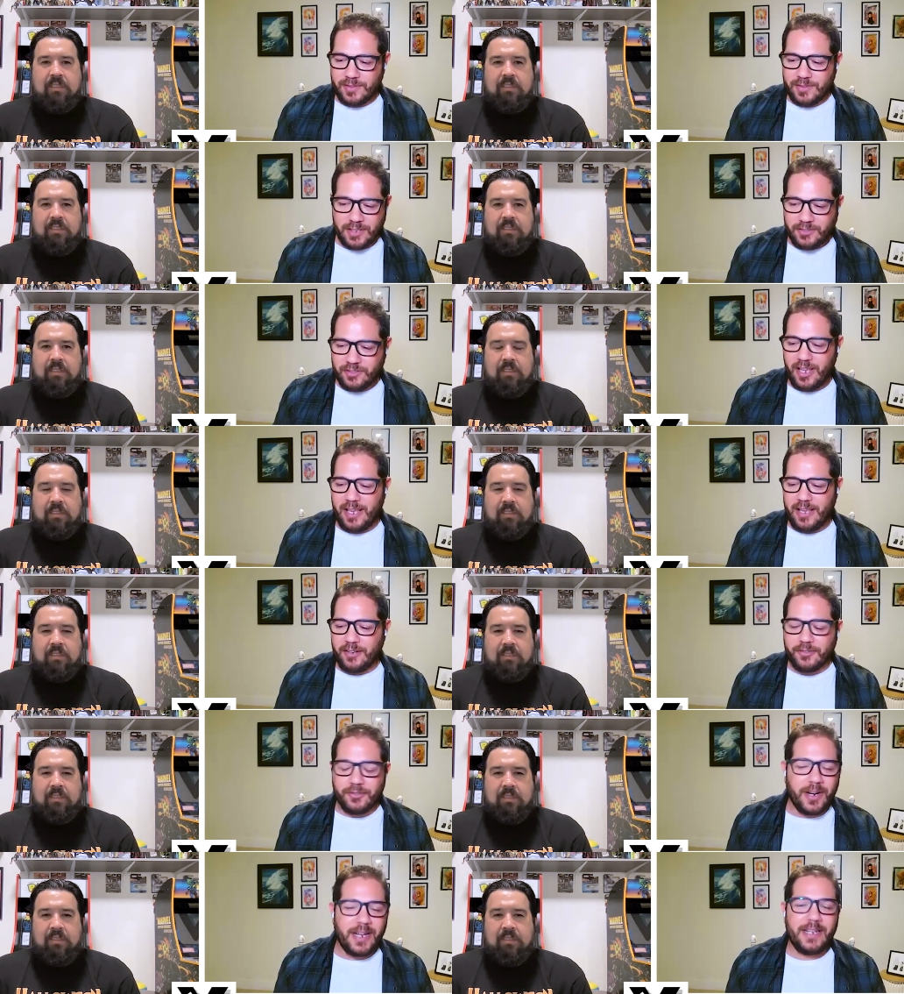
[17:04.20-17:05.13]
Speaker 1: such a
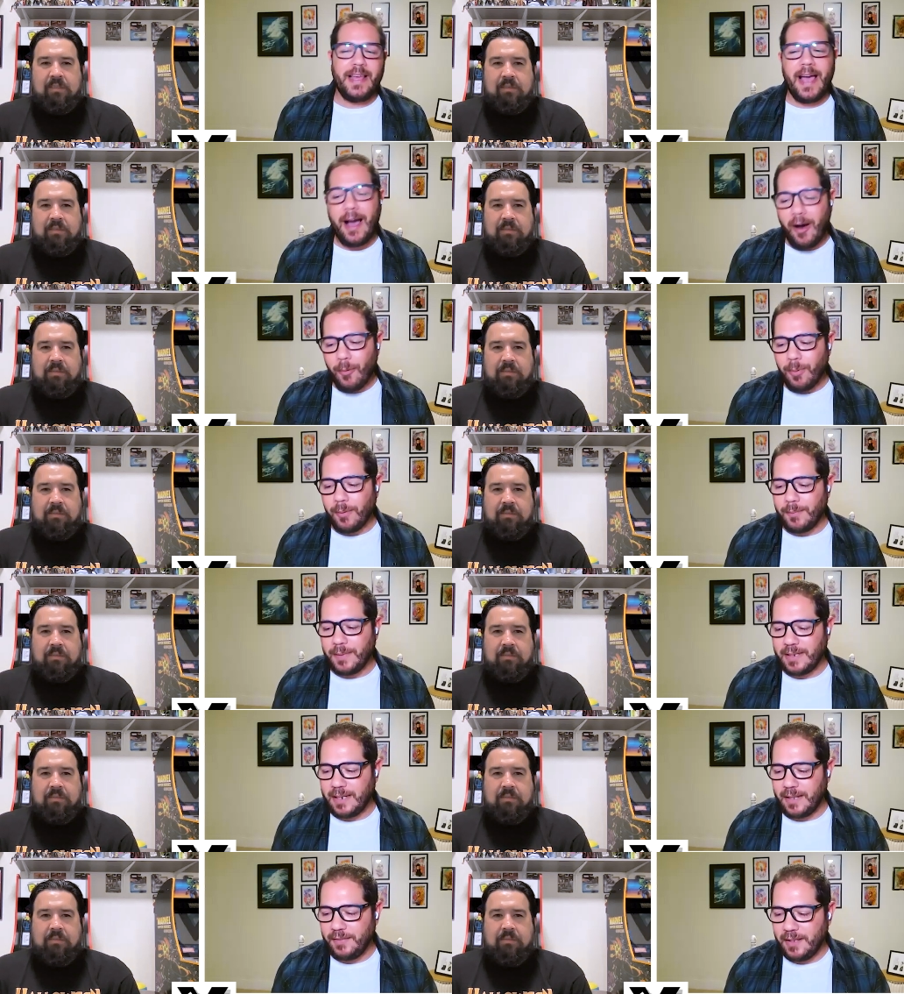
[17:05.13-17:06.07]
great album,
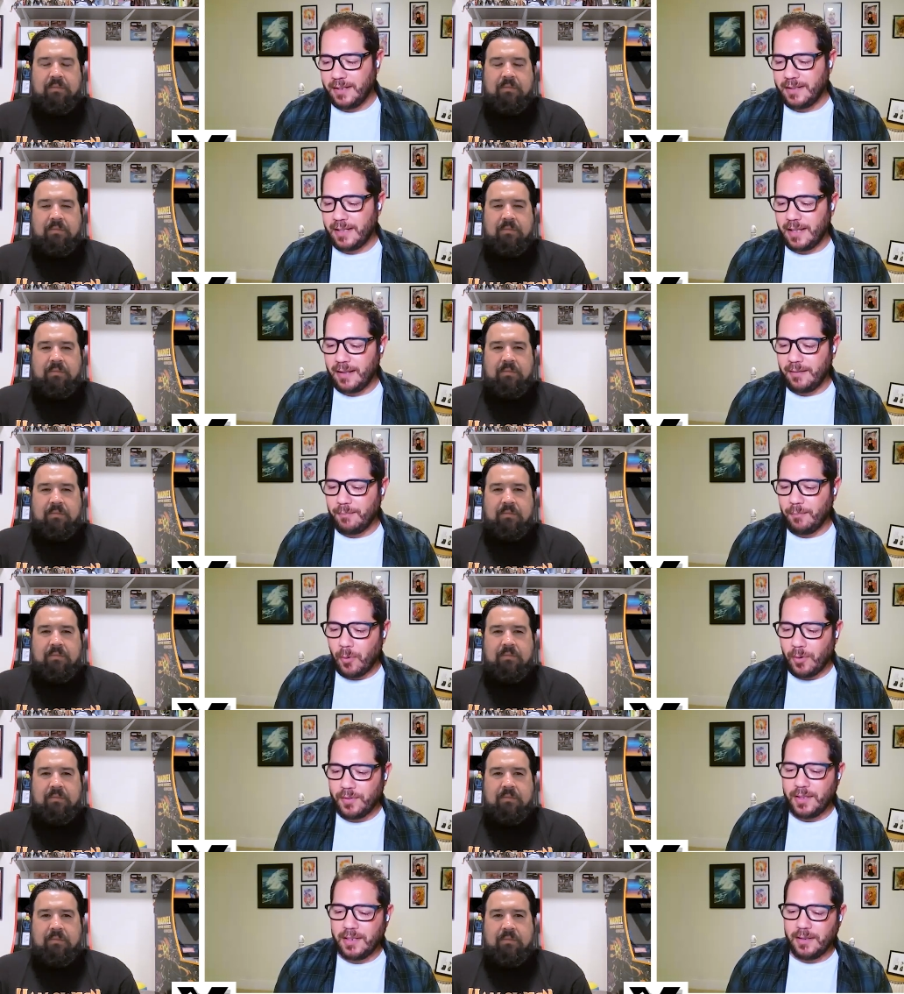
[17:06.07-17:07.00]
and I think that
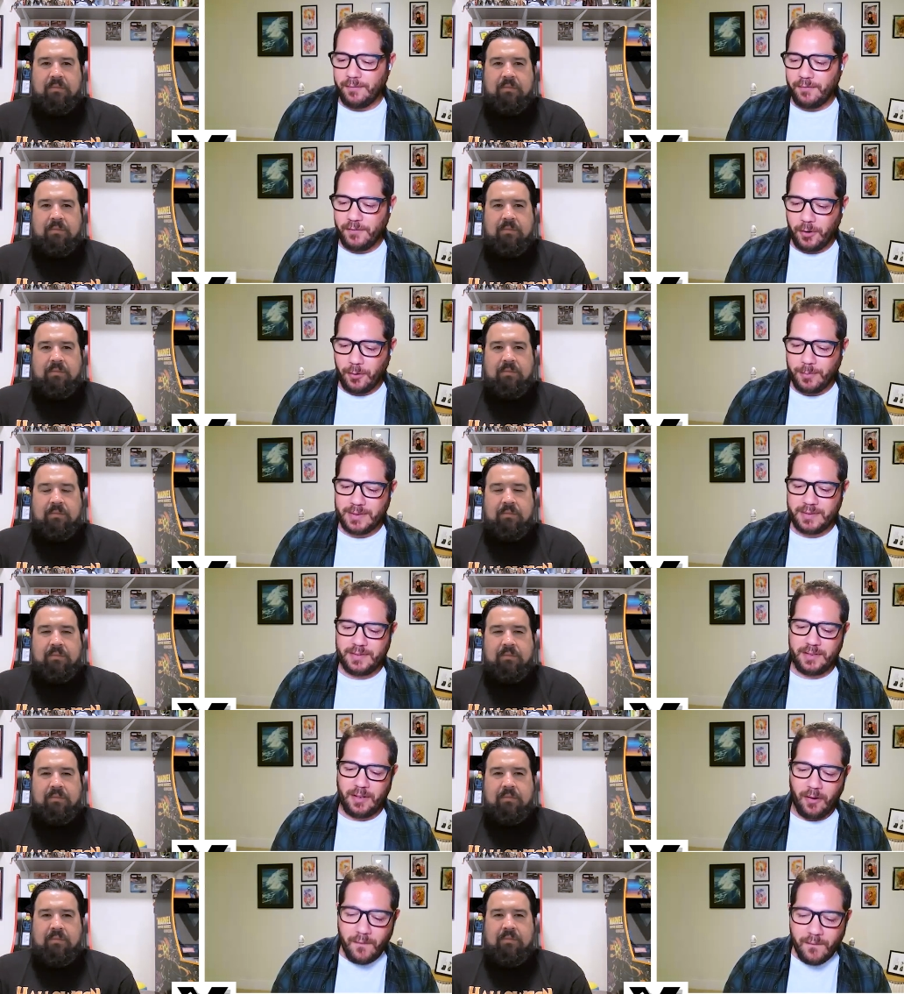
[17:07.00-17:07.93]
more than the film
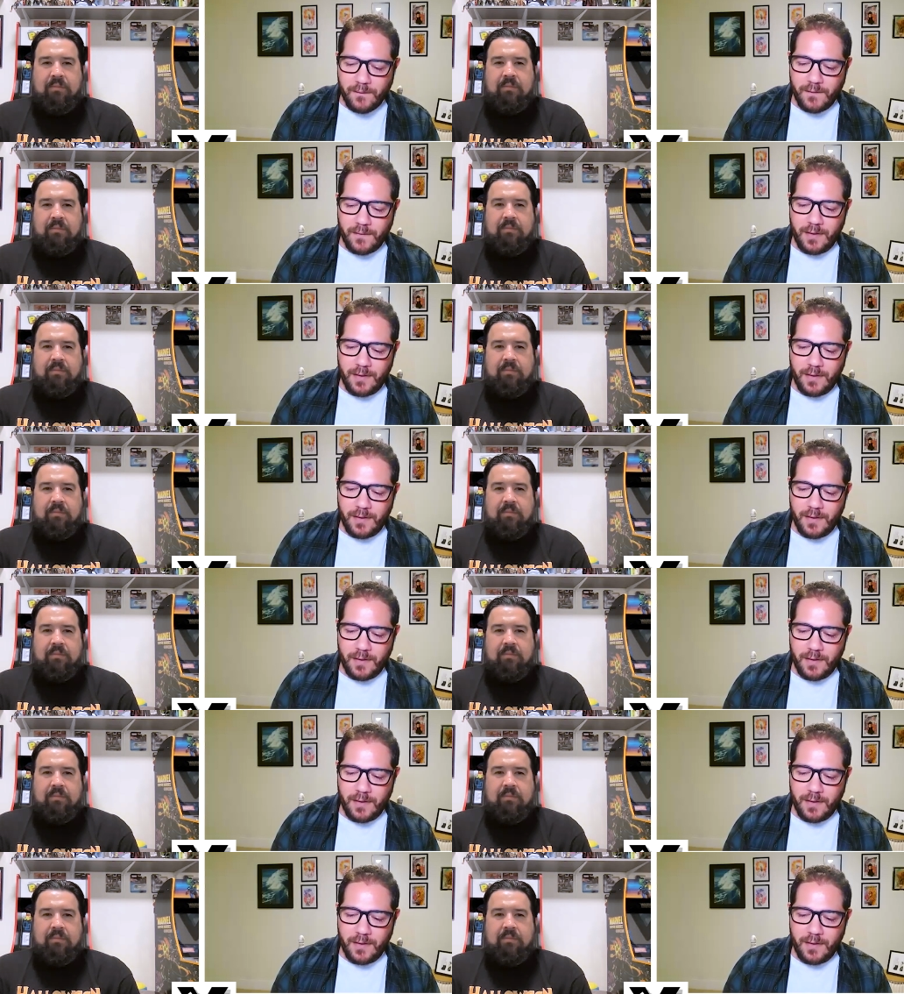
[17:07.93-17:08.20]
itself,